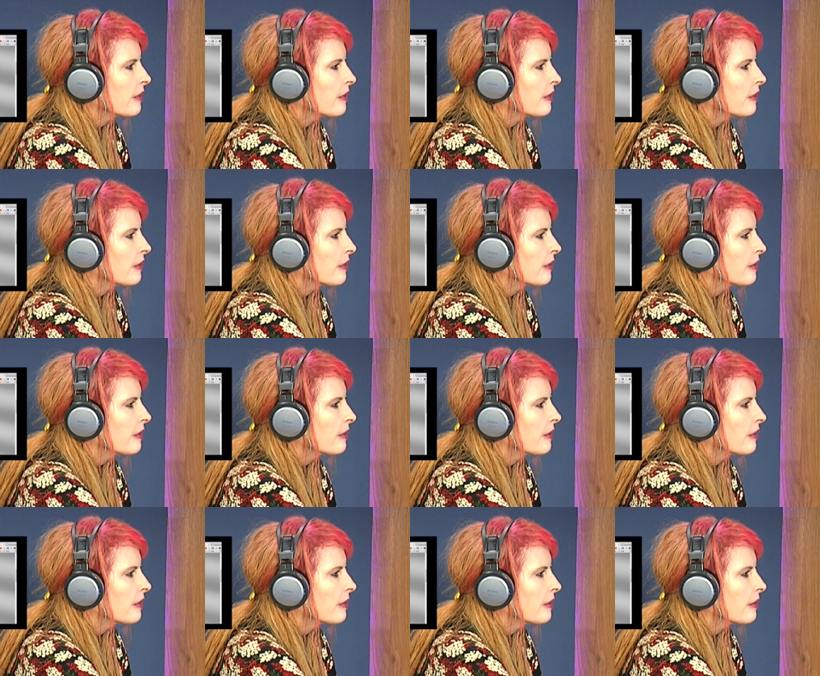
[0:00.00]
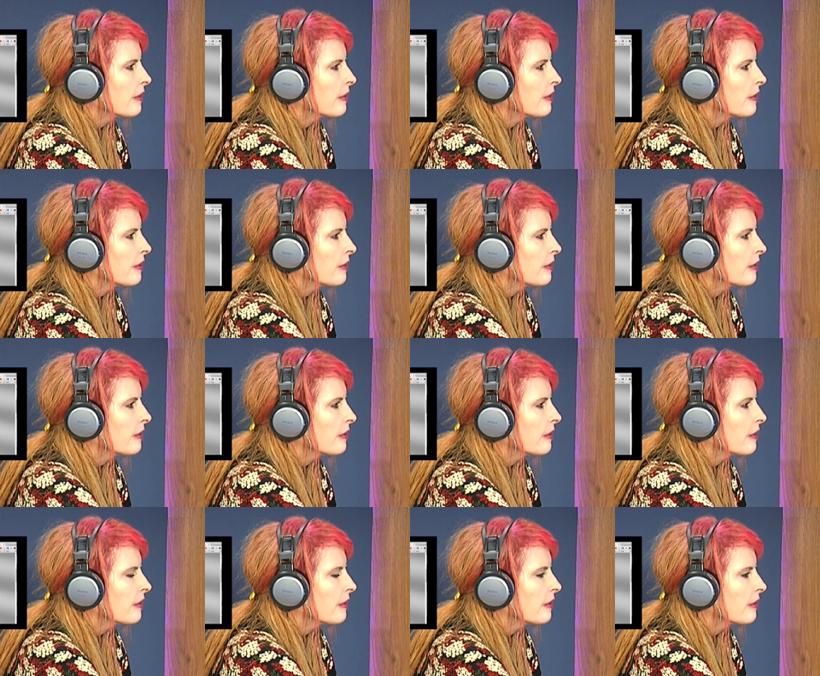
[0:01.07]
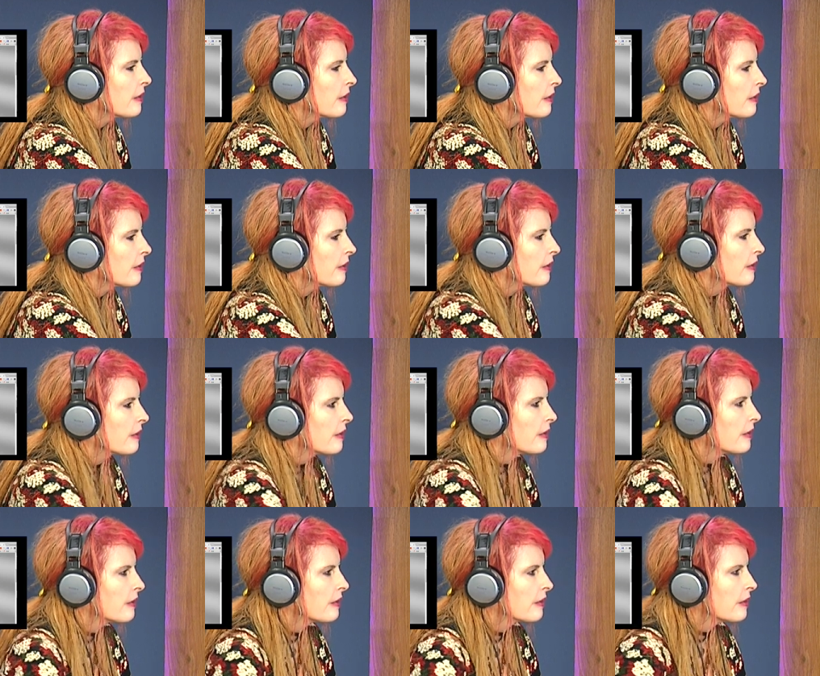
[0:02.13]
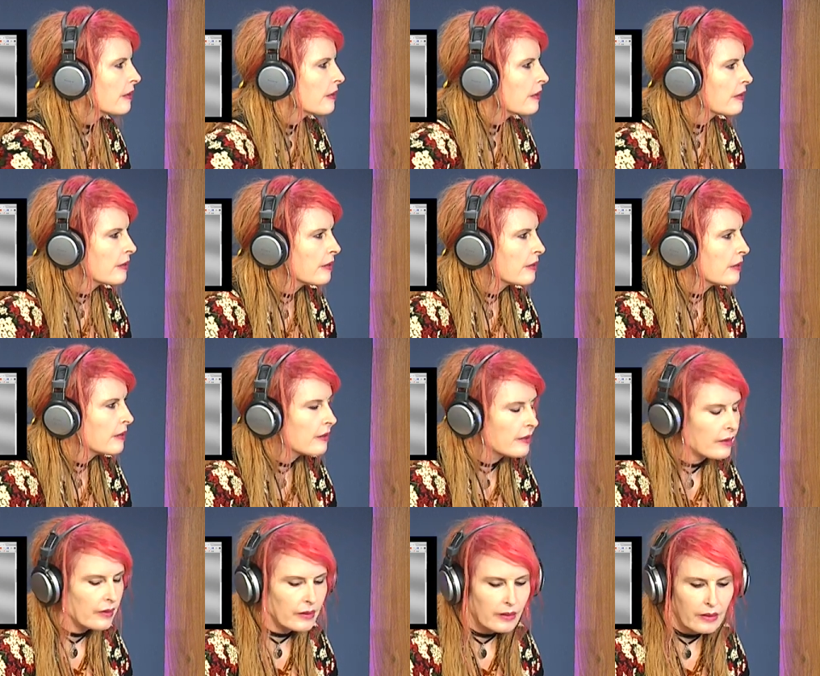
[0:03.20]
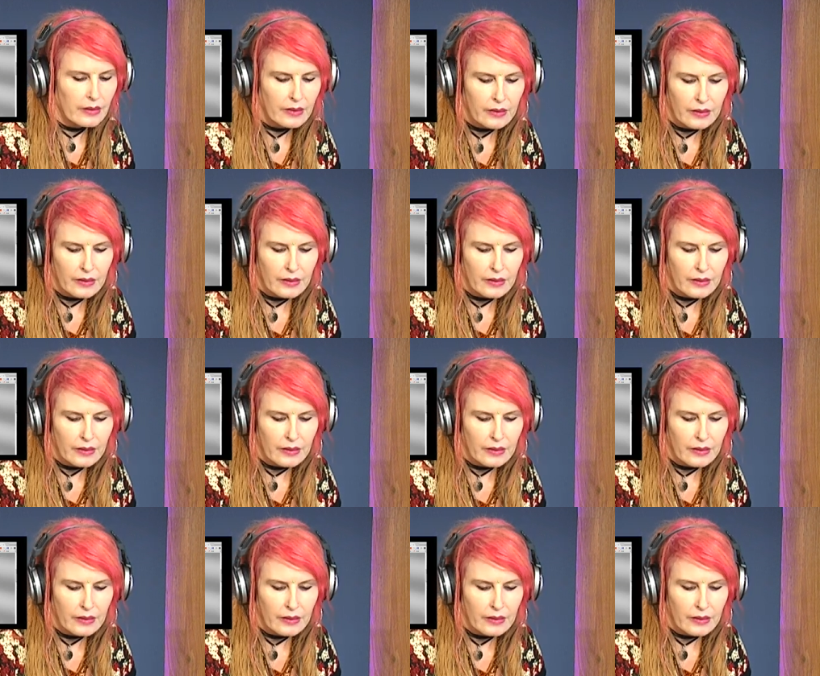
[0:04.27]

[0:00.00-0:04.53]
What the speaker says: Nothing is said.